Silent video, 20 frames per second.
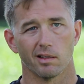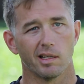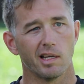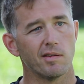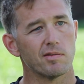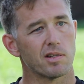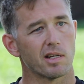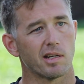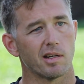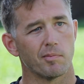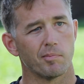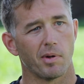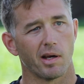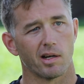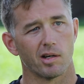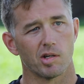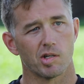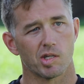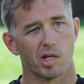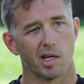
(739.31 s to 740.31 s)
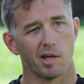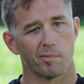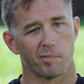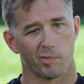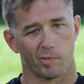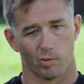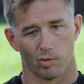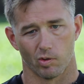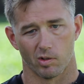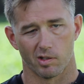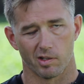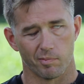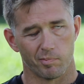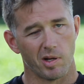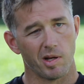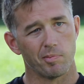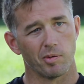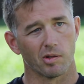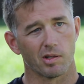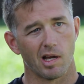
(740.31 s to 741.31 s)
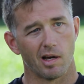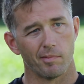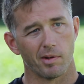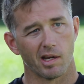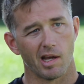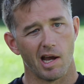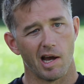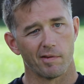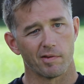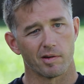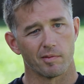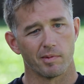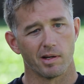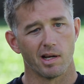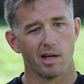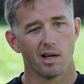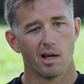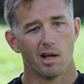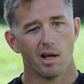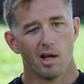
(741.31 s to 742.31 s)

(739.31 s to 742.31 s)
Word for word: leaves it in better shape for the people coming after me,